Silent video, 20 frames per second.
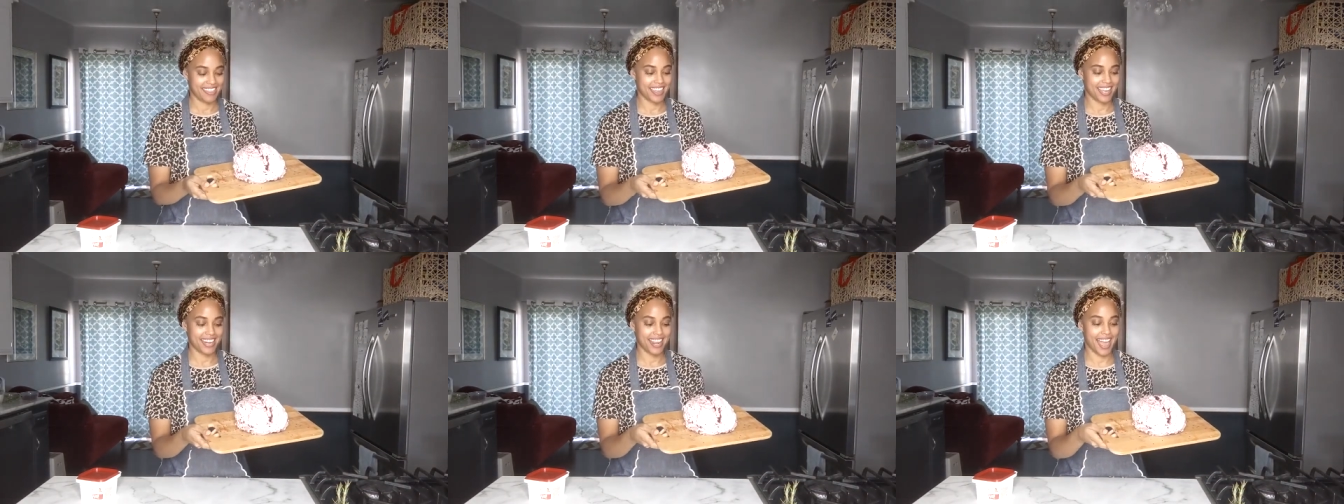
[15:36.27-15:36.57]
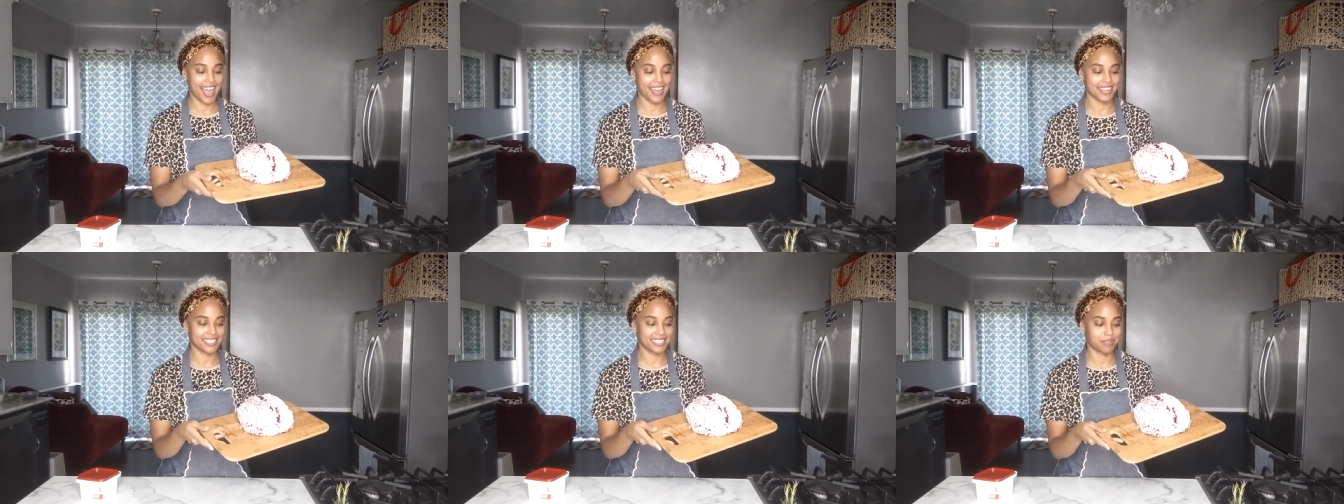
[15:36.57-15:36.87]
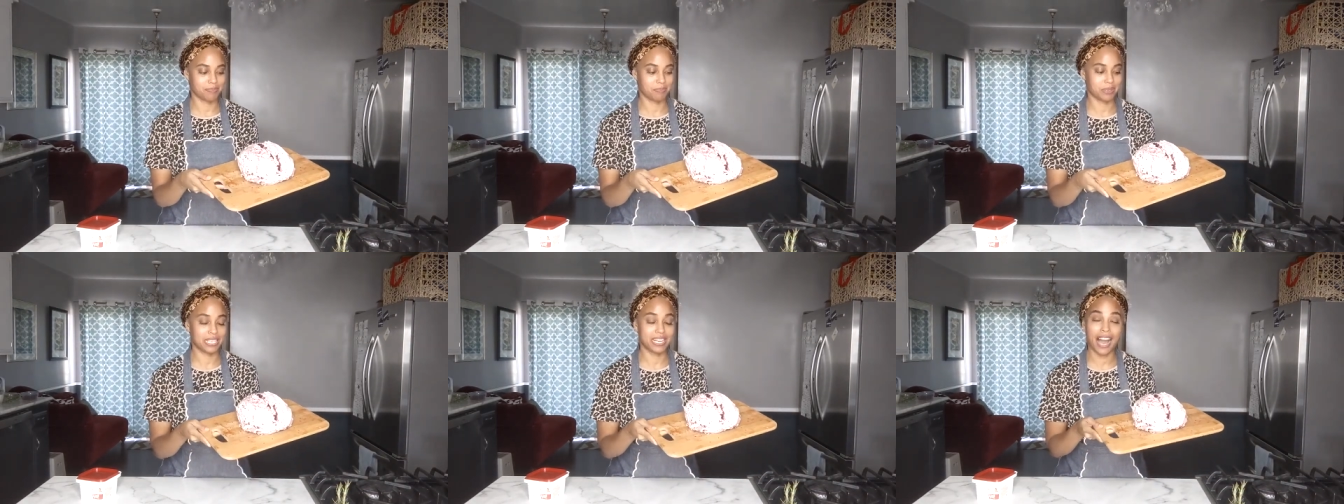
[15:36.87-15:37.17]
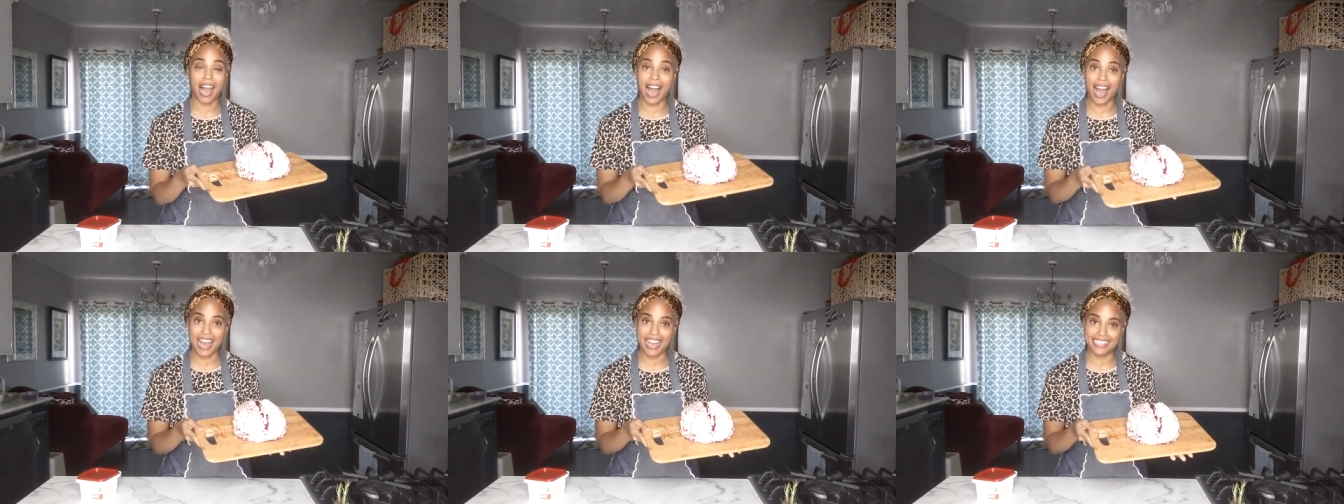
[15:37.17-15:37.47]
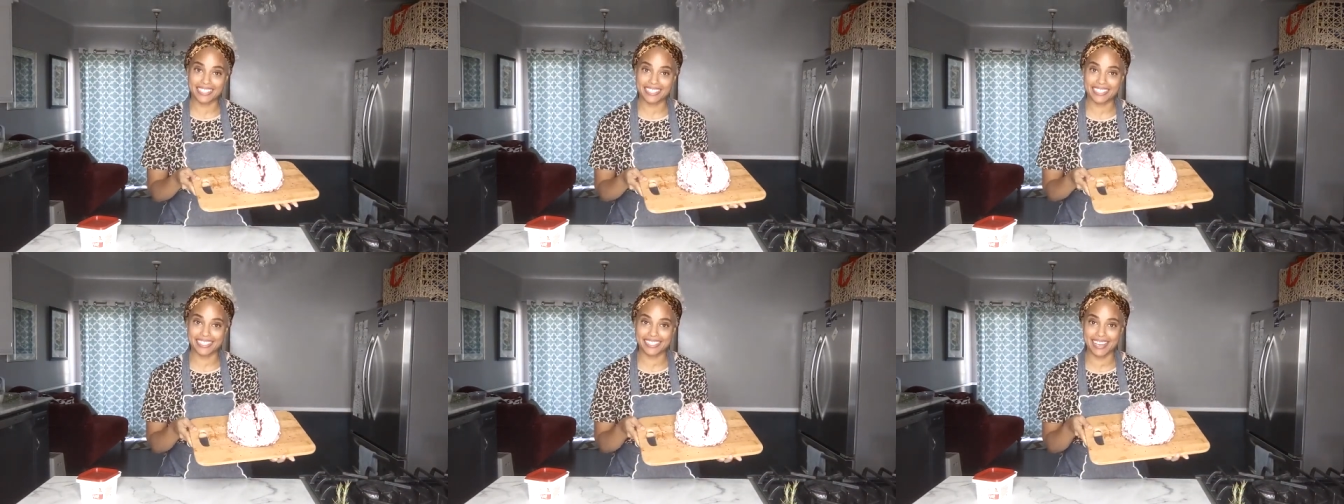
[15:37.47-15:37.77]
that has been
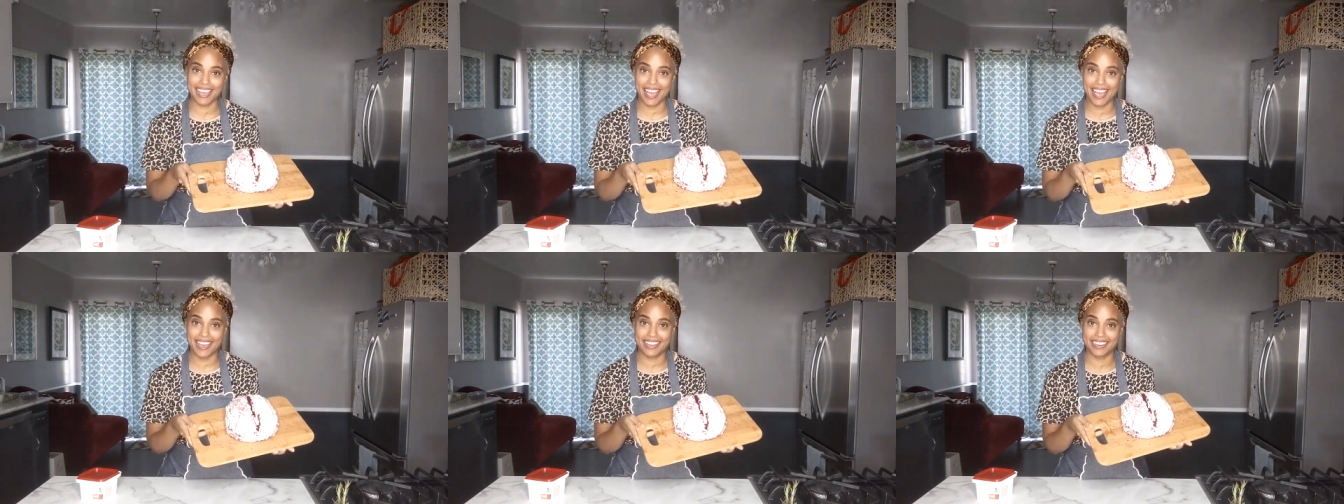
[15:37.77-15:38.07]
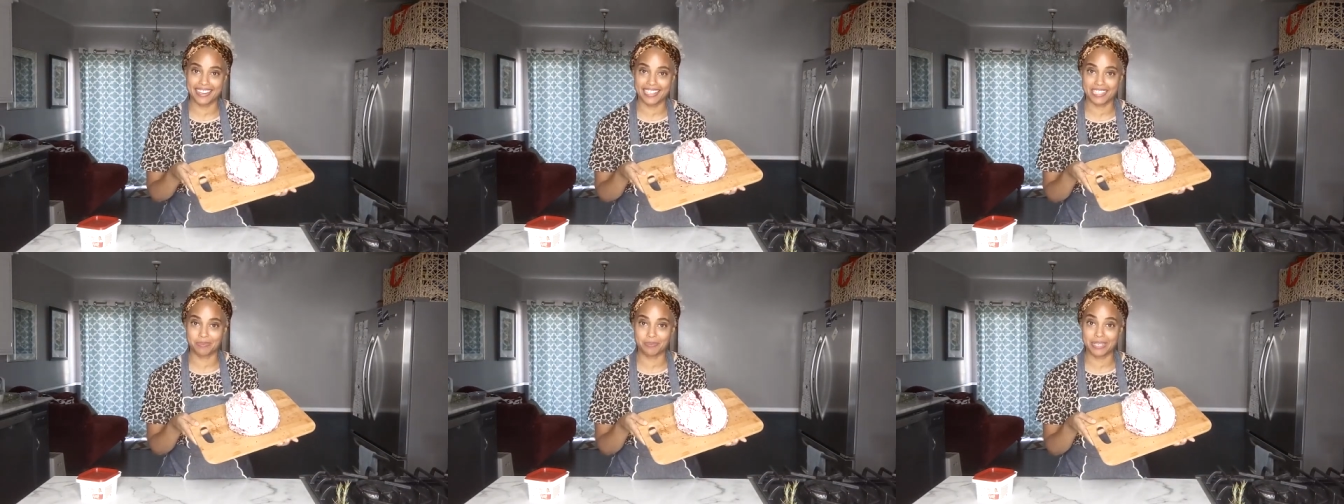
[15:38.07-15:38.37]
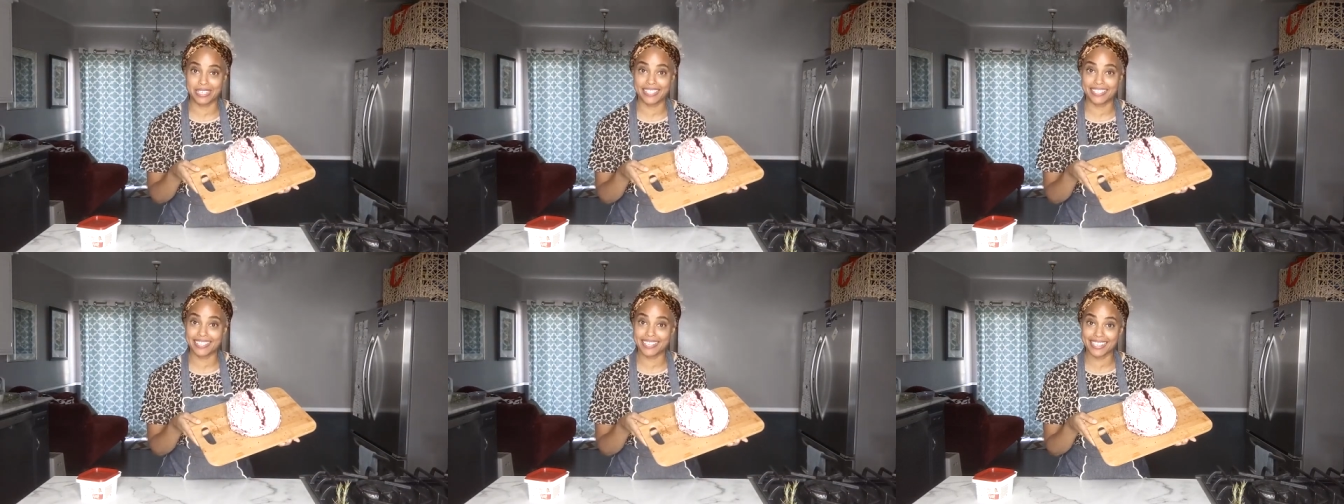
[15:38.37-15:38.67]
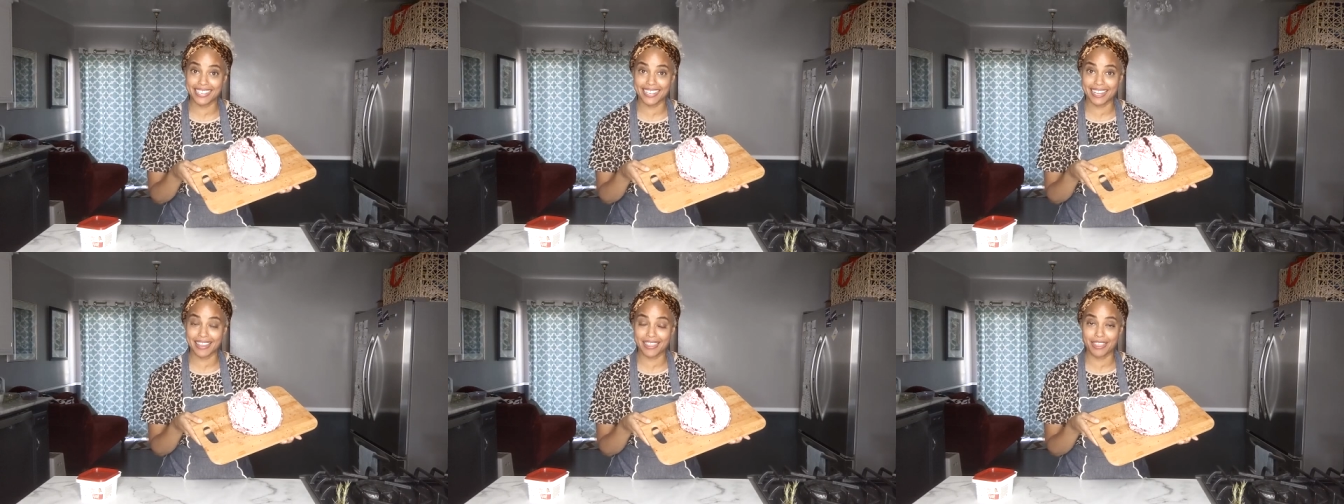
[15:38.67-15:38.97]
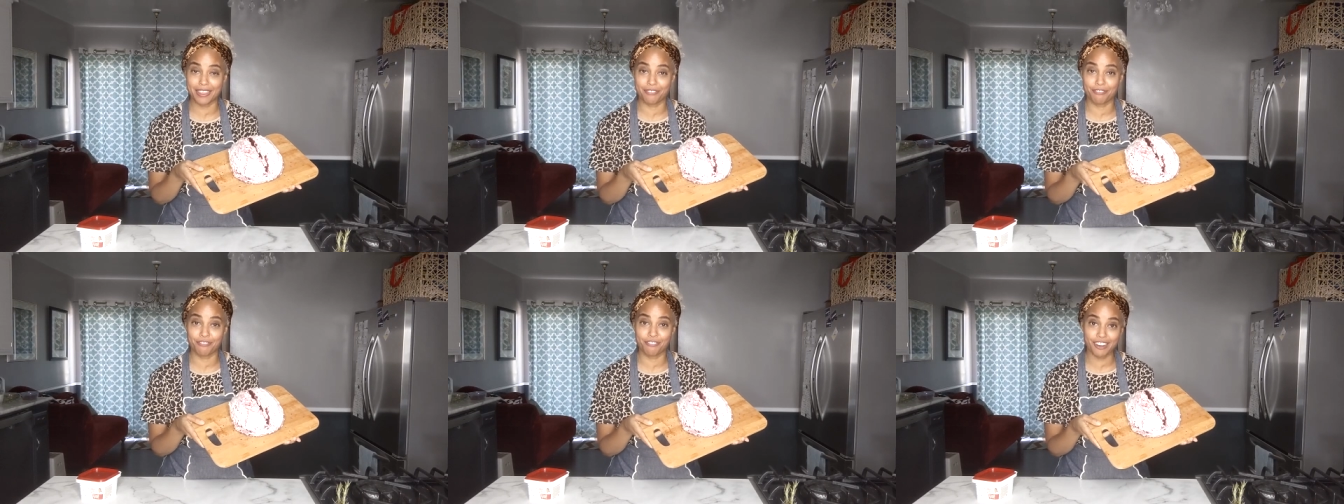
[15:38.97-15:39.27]
iced and has been sitting
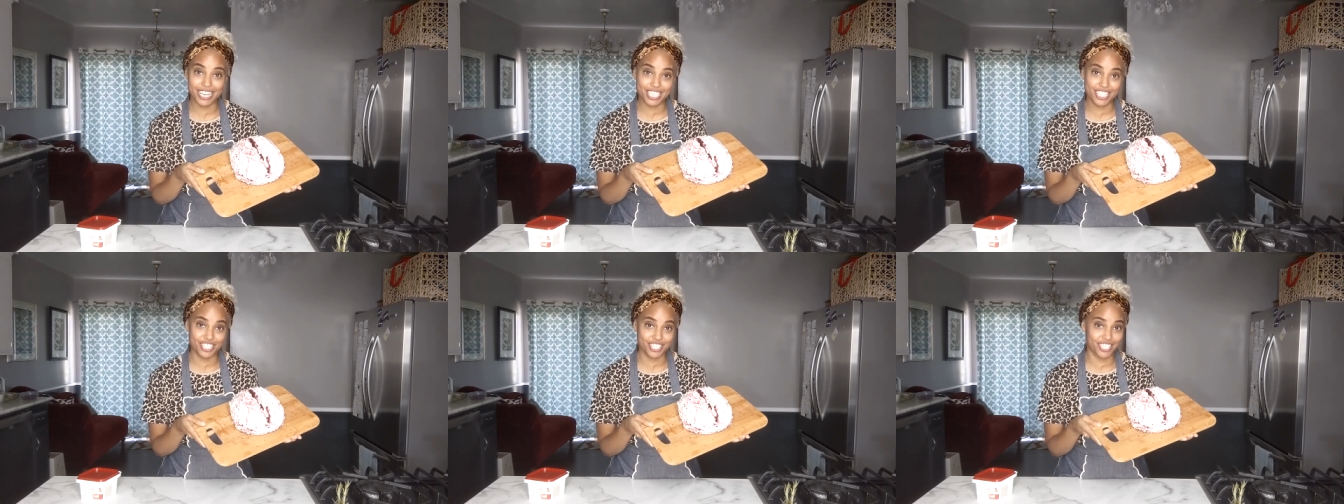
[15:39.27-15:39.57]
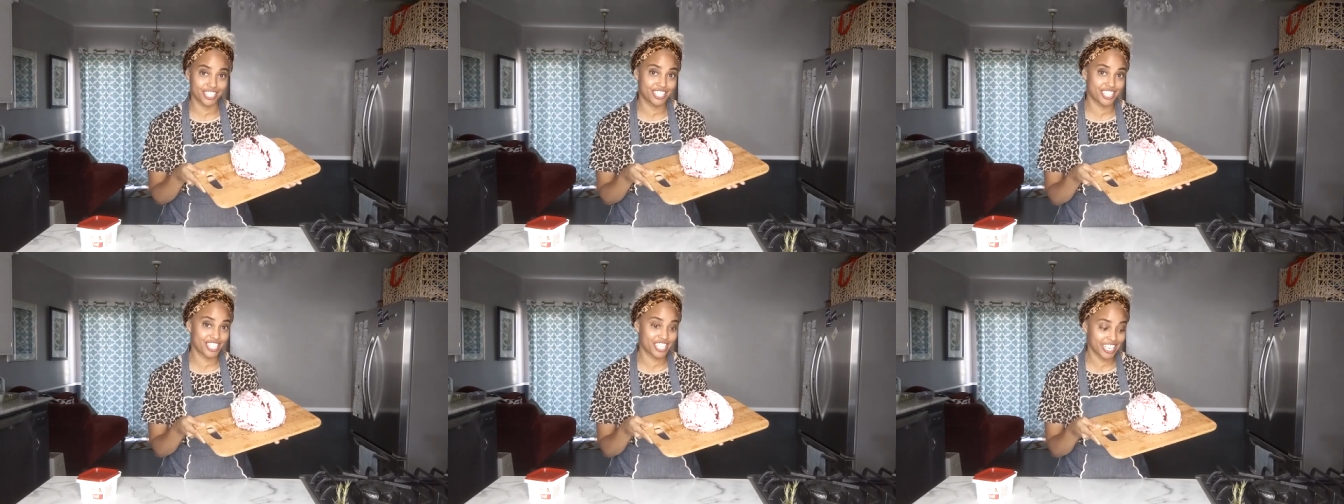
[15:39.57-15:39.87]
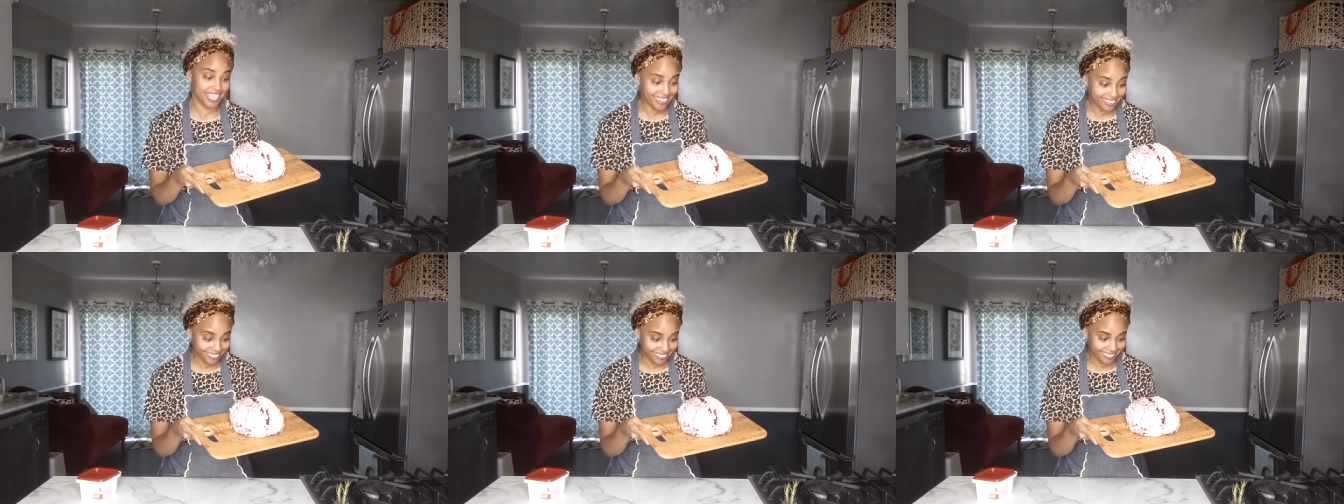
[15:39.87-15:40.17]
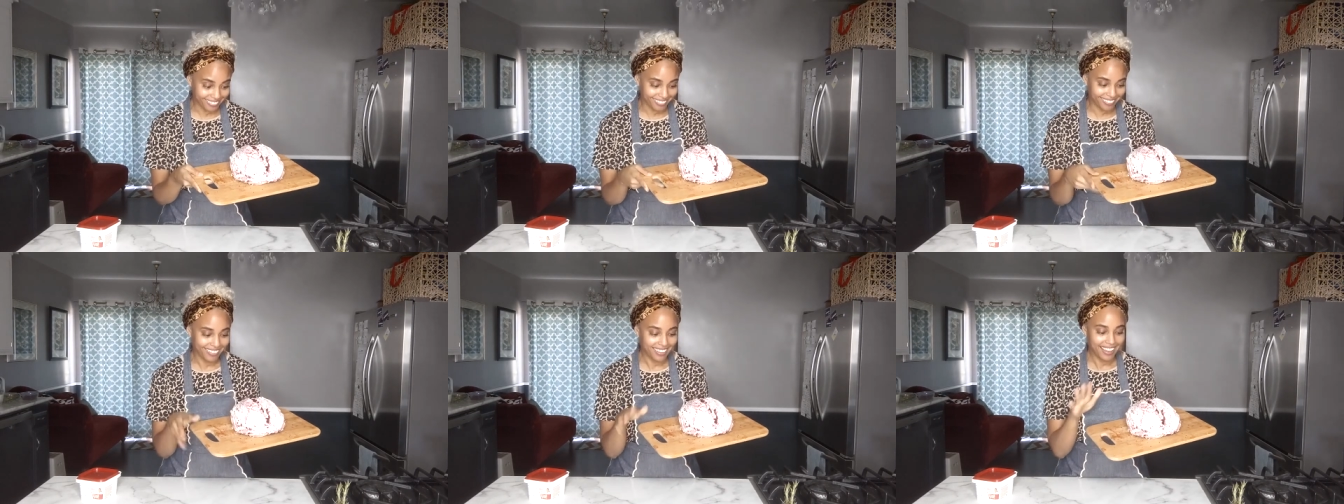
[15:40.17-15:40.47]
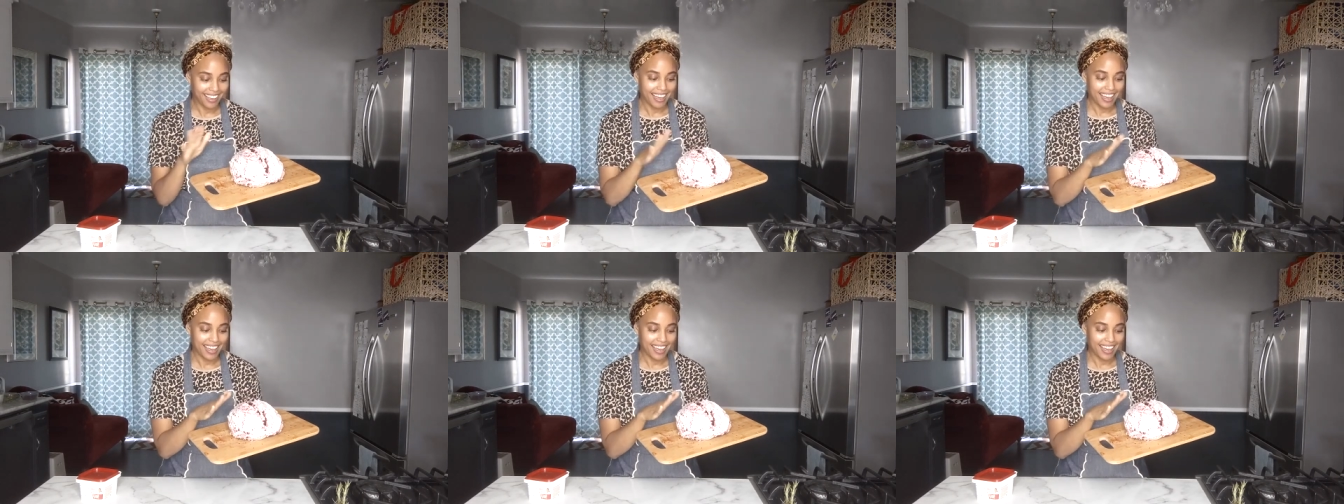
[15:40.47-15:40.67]
in the fridge to chill